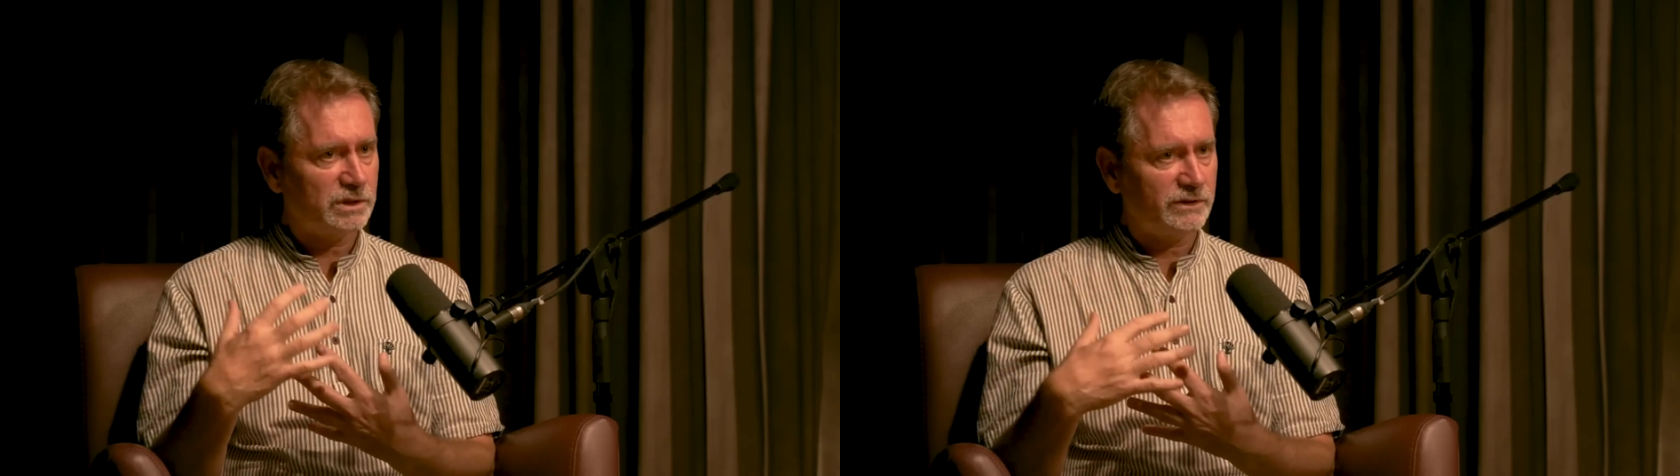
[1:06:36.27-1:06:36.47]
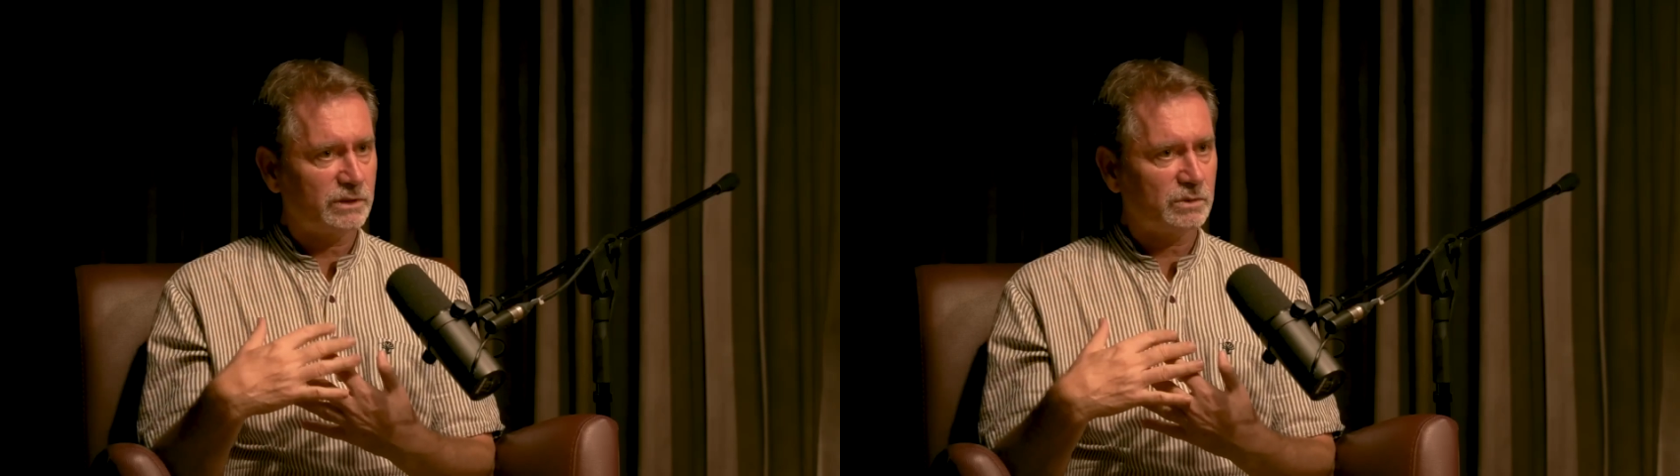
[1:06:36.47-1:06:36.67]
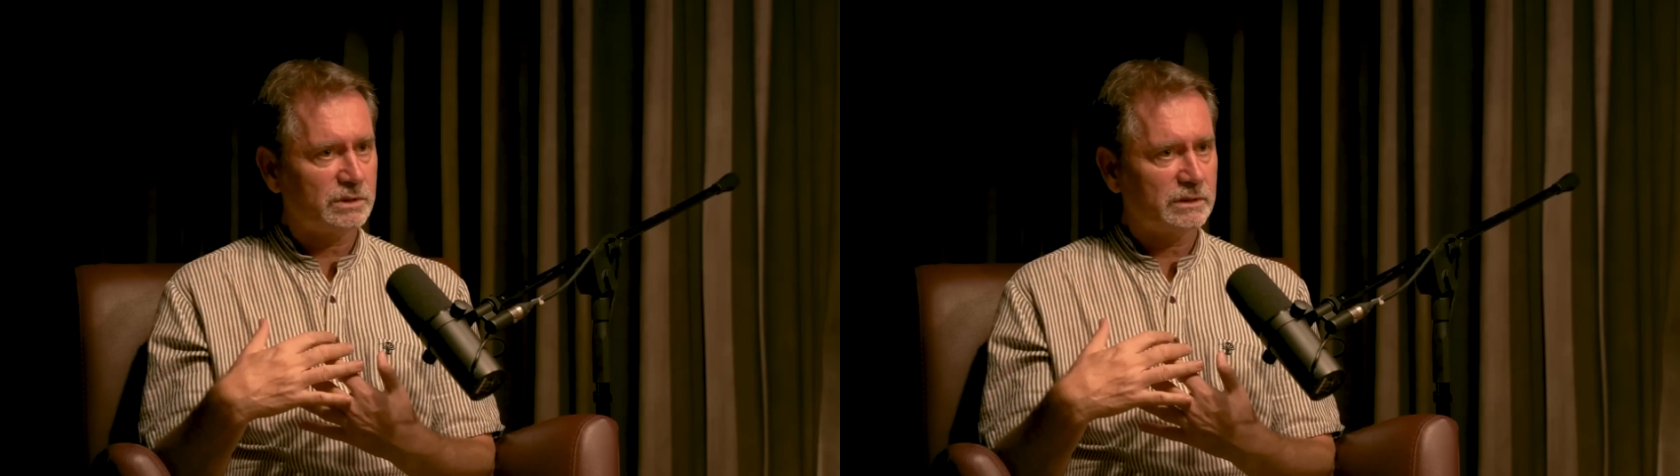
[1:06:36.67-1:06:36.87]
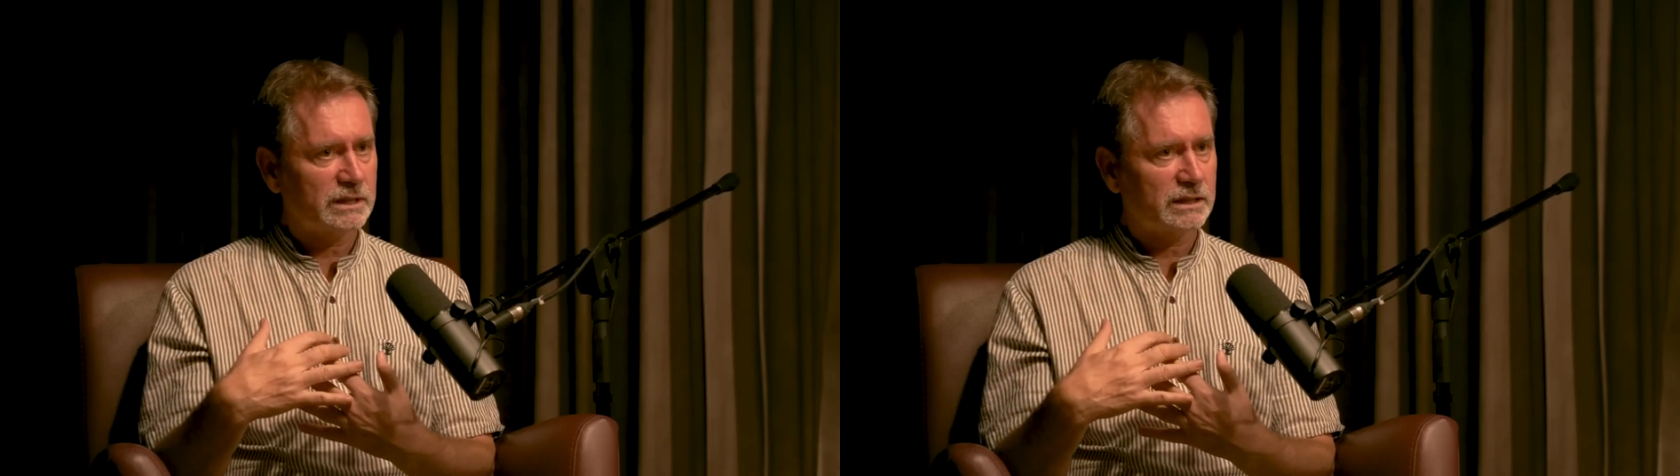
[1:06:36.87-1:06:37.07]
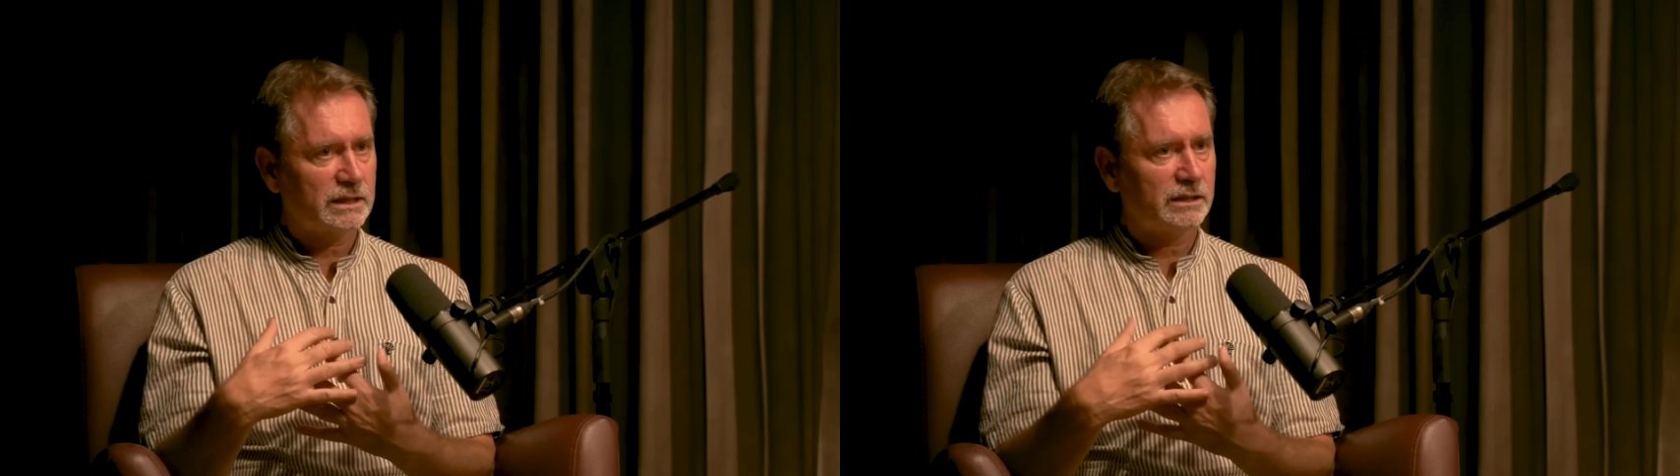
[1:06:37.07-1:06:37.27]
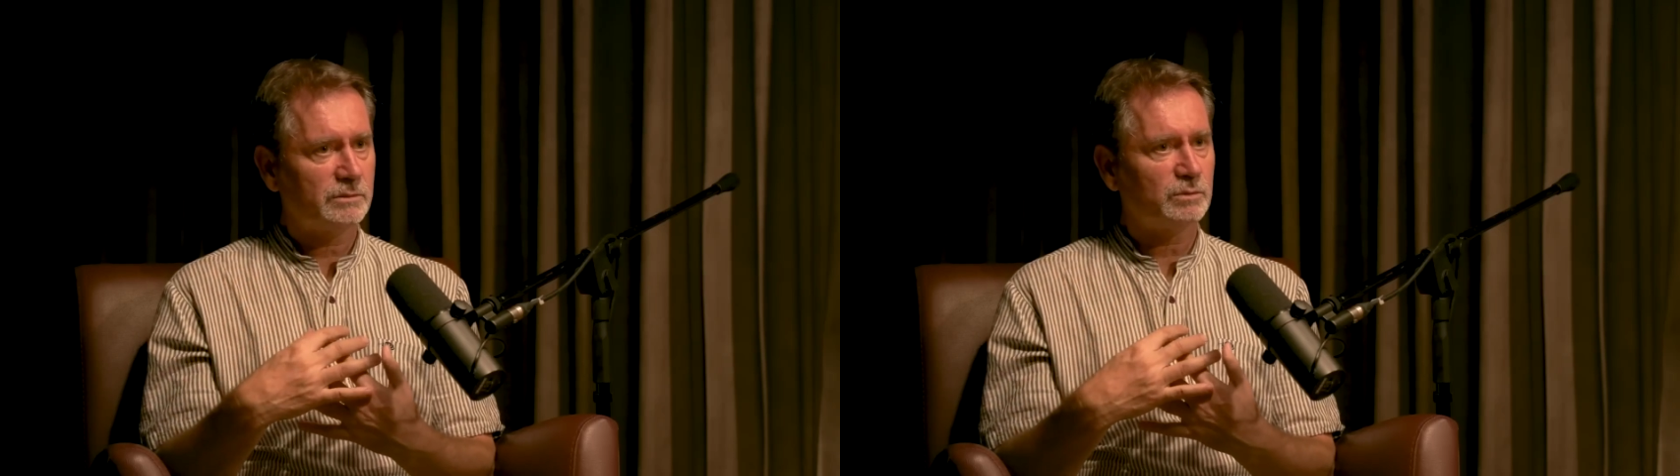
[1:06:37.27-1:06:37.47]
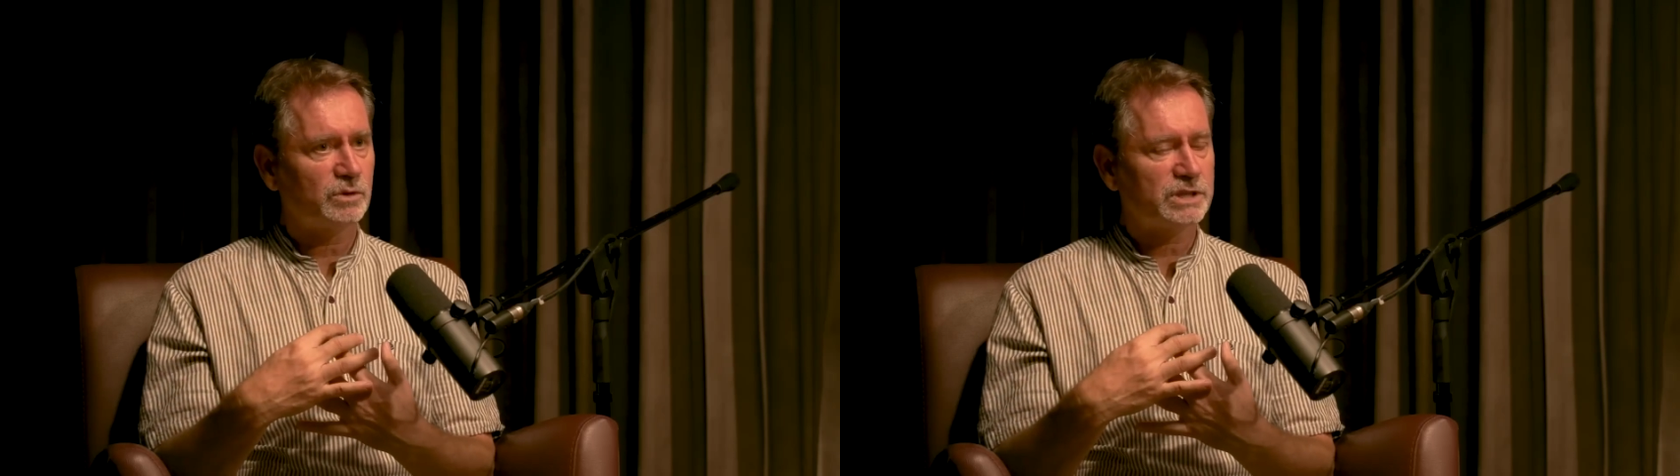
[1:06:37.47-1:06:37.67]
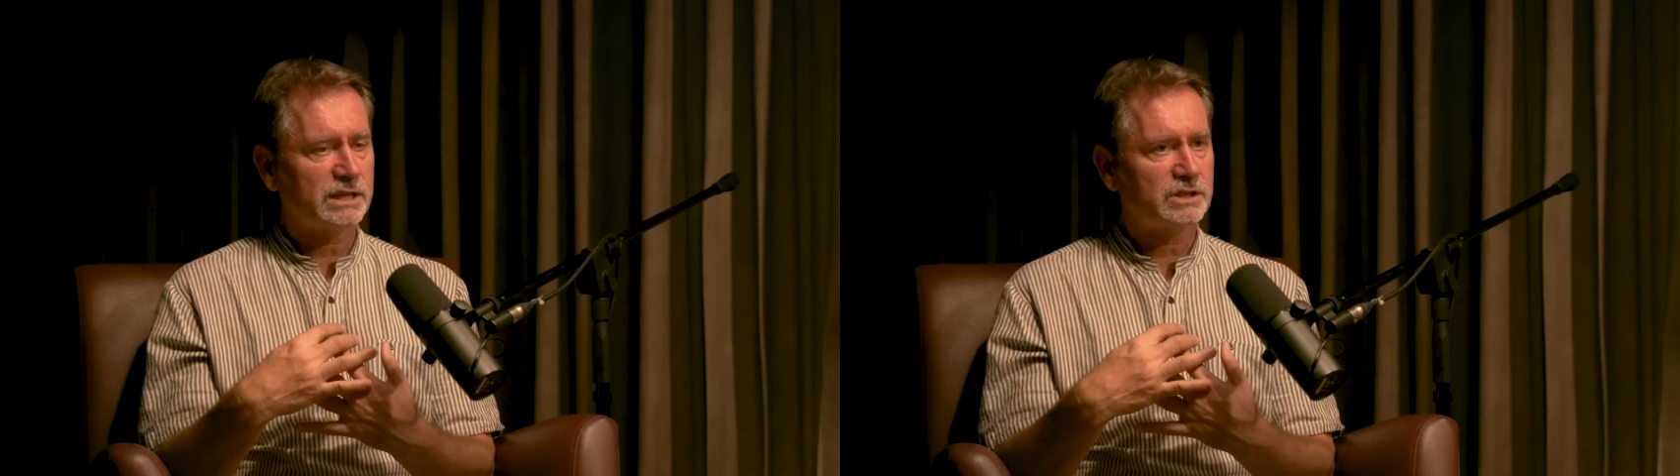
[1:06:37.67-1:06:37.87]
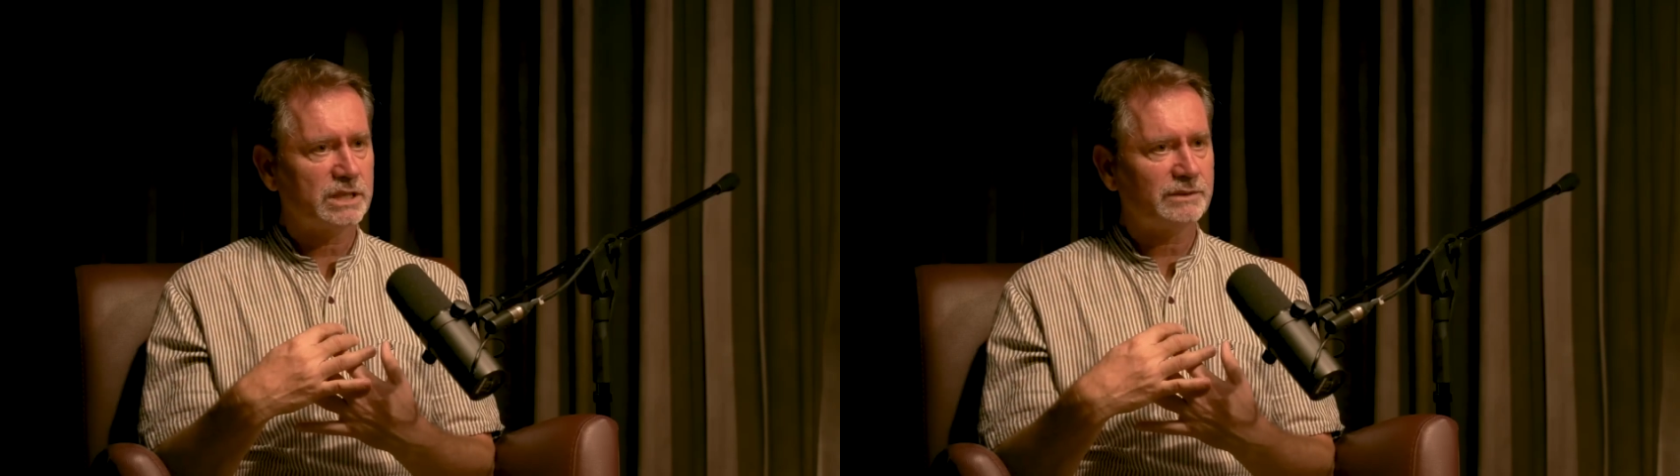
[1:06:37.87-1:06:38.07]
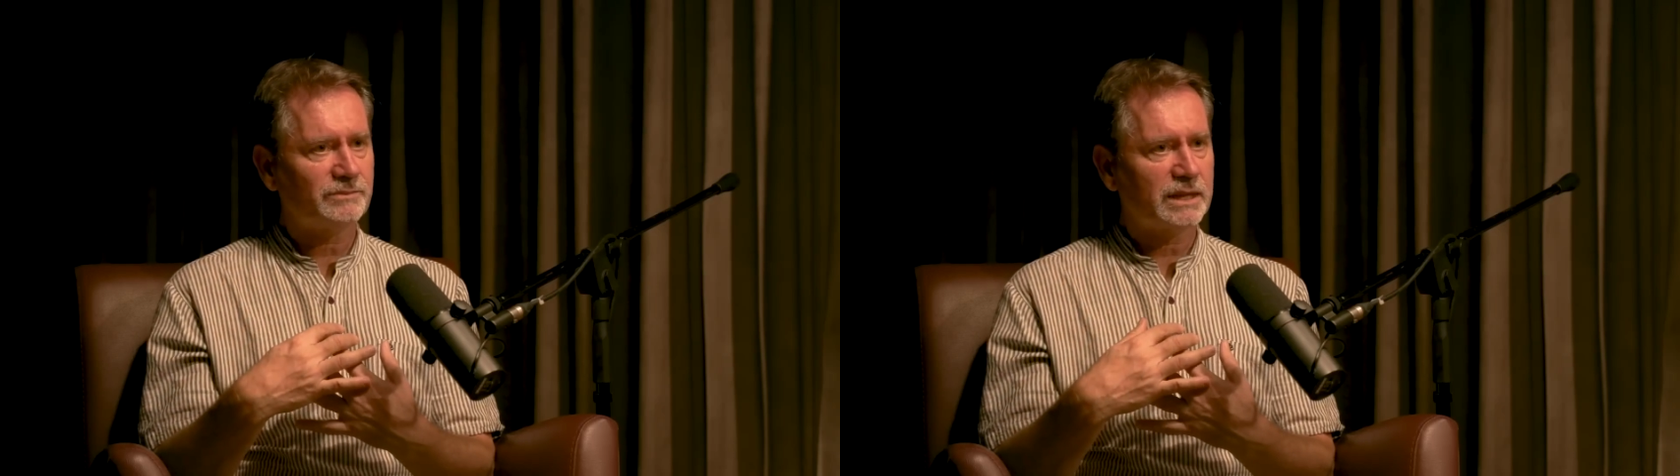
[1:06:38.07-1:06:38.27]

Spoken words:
difficult, a little bit more challenging.